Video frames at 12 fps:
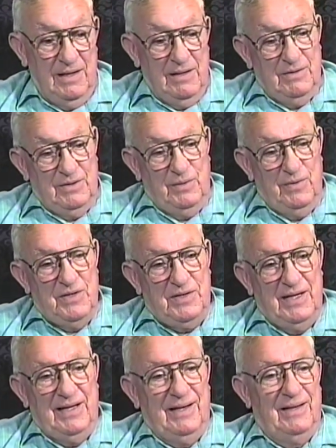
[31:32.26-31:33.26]
So we're
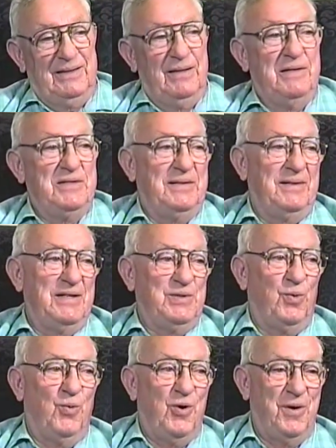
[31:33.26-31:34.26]
sitting out there. It's a nice
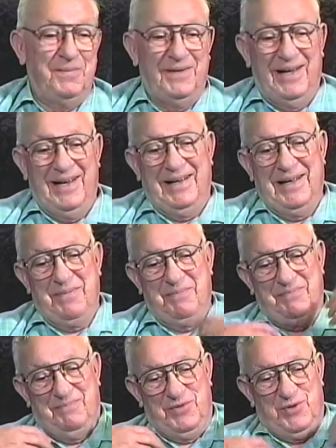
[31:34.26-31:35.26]
warm day, and
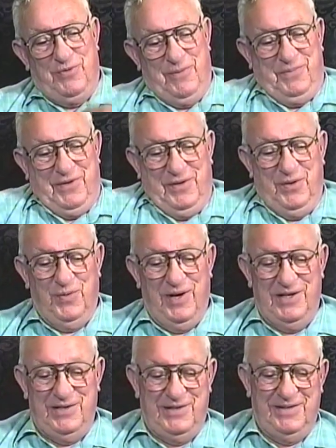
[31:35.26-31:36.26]
I'm stripped to the
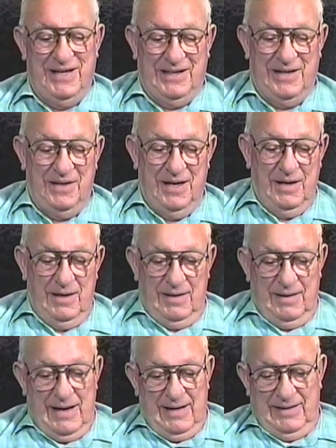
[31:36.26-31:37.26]
waist, and I got
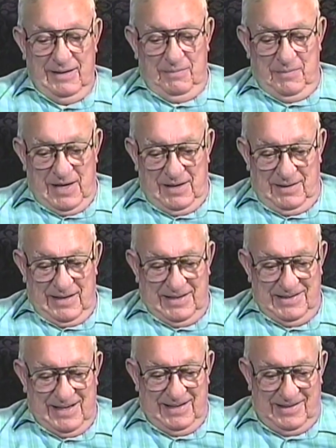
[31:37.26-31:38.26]
I got my legs
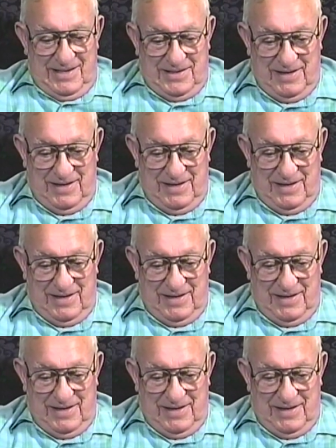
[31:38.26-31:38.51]
like this.